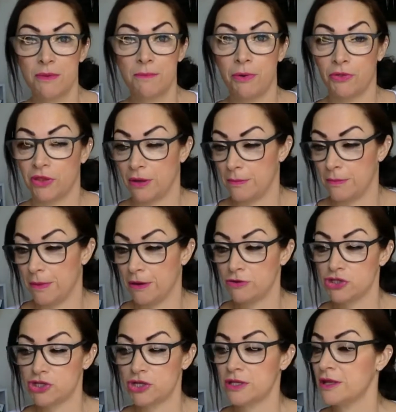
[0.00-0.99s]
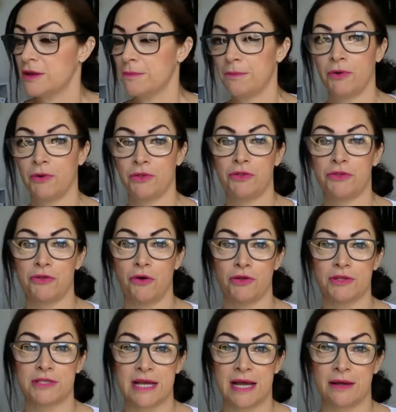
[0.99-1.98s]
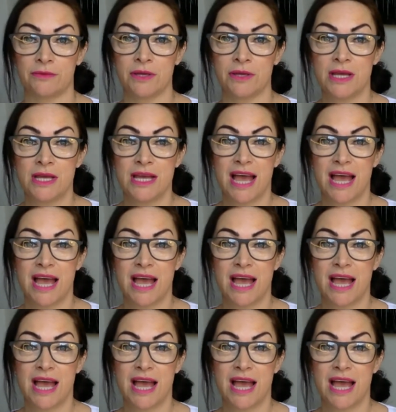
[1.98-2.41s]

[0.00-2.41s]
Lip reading: put the emotion, put the thought down,